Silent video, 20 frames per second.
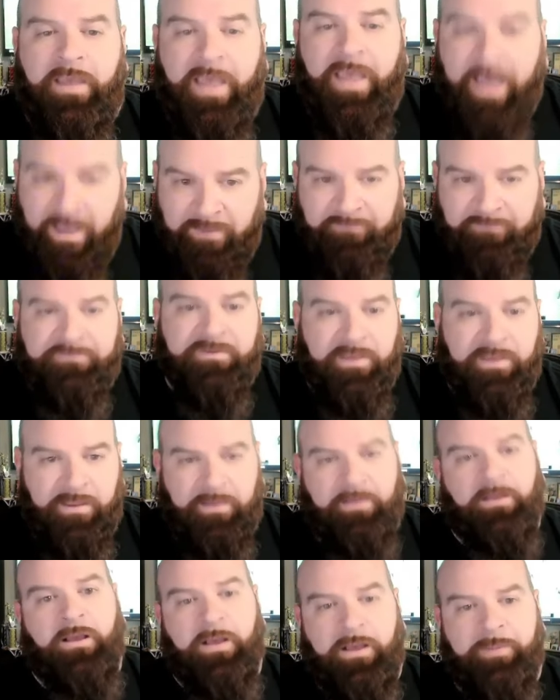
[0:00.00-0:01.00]
effed
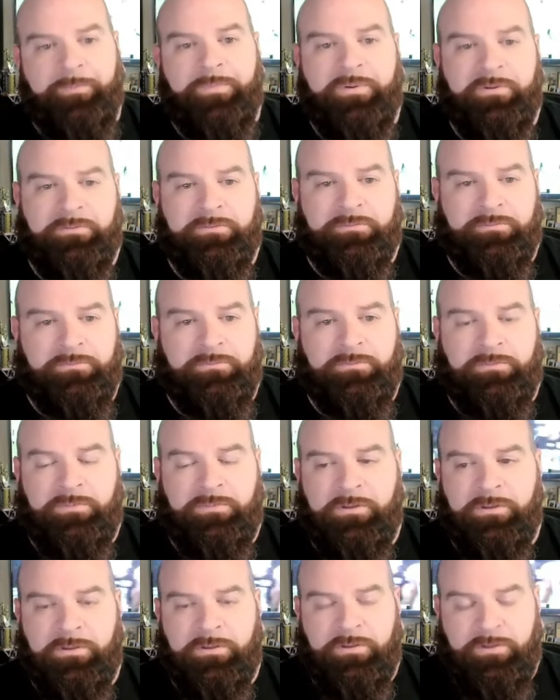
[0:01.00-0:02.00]
it up.
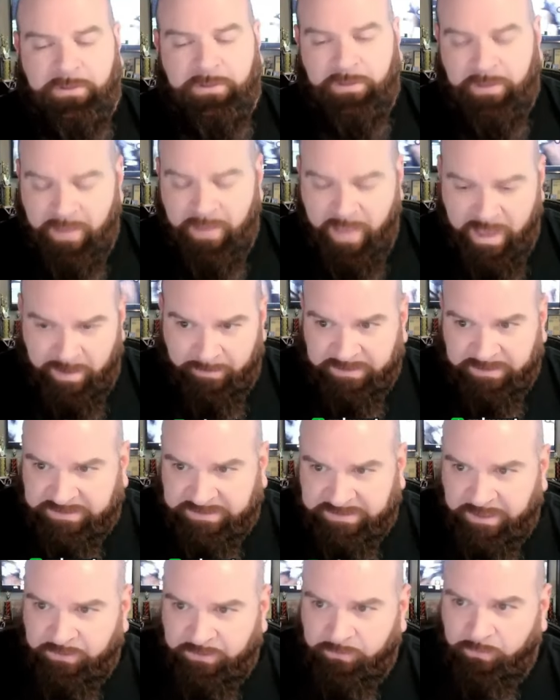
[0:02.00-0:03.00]
And I'm going to
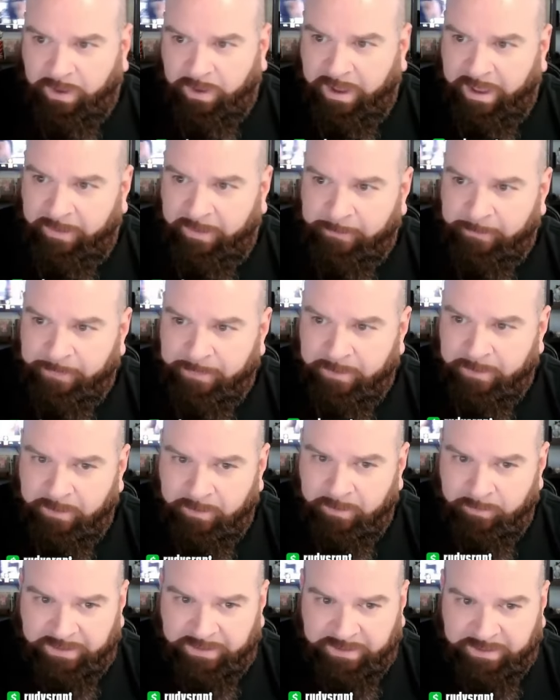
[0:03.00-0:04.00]
tell you why.
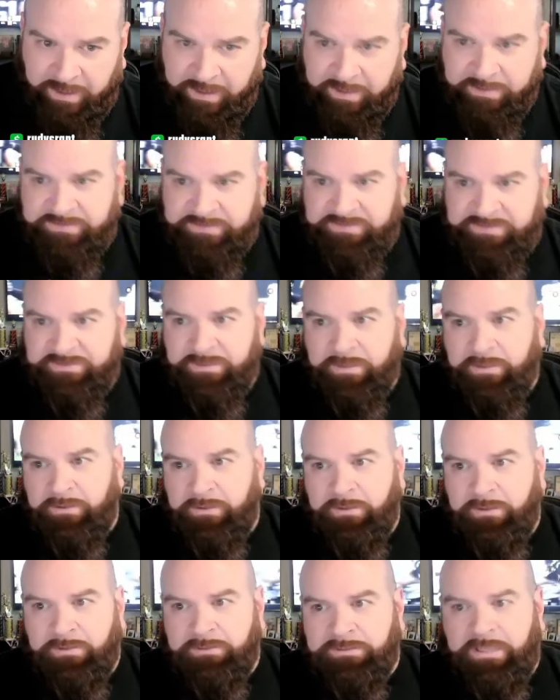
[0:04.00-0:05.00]
Because
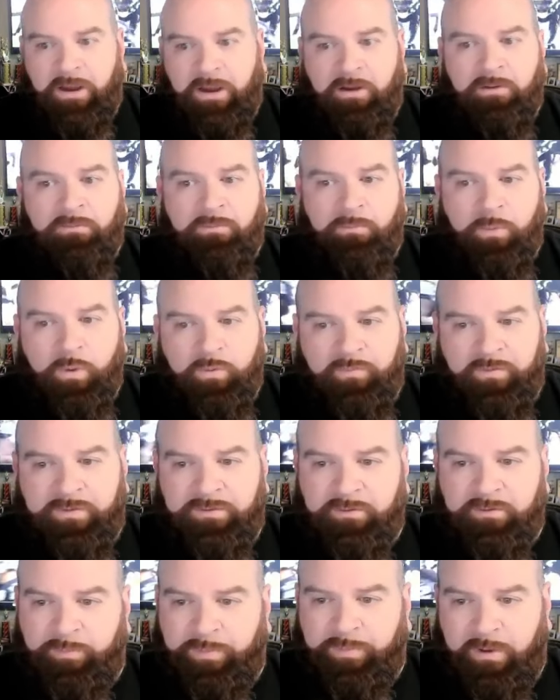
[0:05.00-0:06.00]
they're
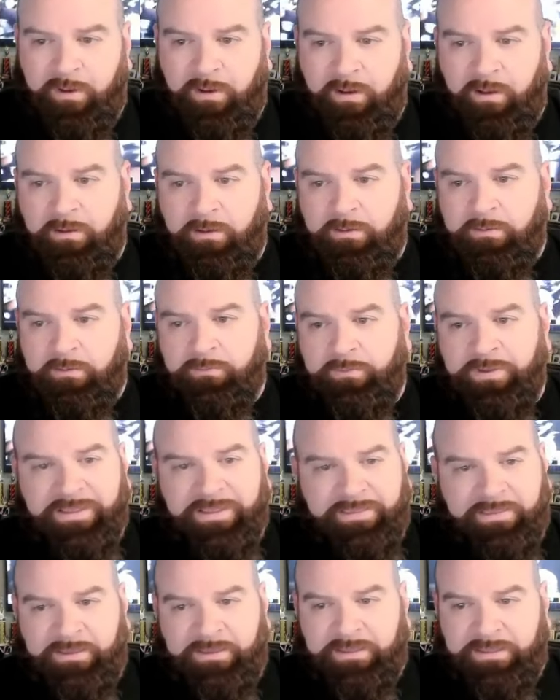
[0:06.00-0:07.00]
moving the ball
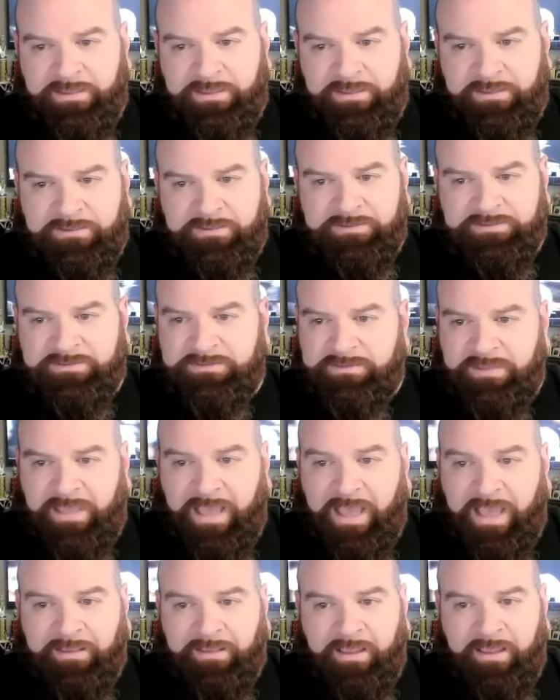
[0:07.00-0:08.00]
with ease
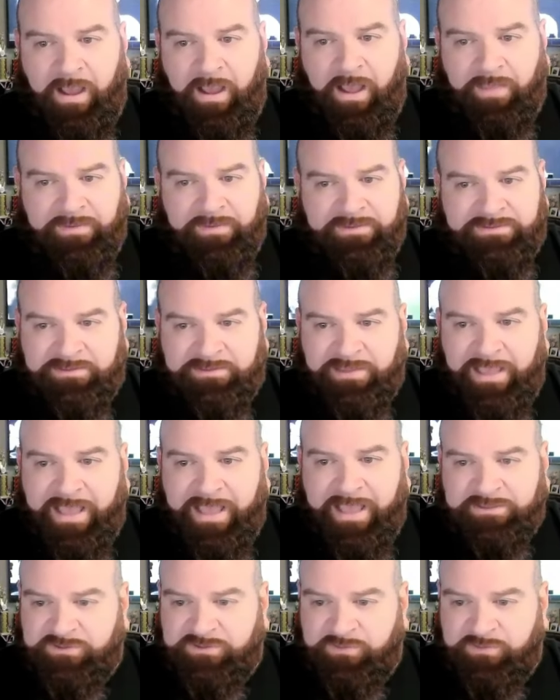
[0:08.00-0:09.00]
on this
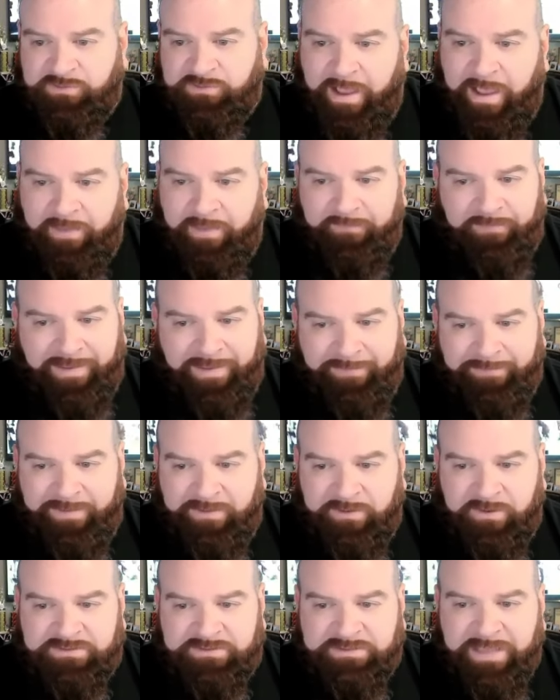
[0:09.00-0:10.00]
last drive. I
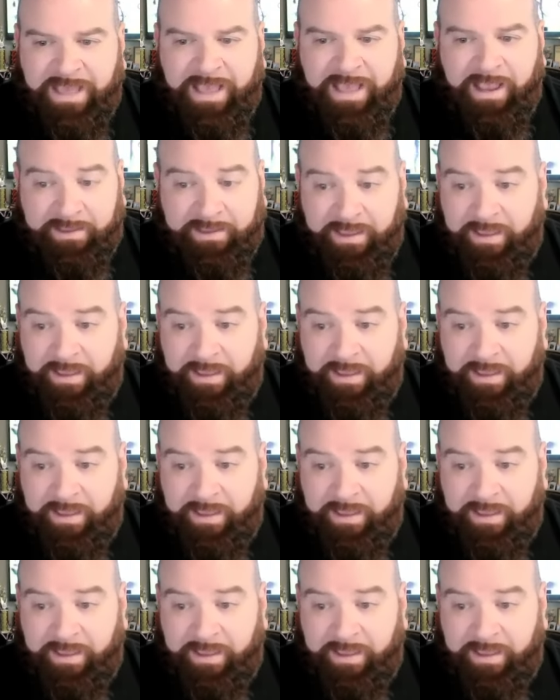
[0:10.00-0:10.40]
mean, there's no